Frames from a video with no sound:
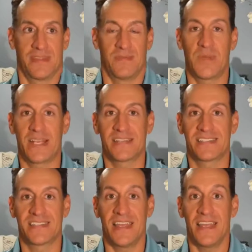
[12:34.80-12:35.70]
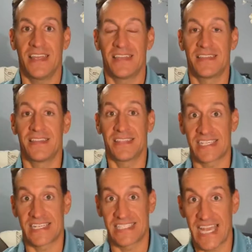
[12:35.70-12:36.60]
Because
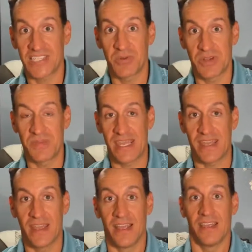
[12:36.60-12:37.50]
success would be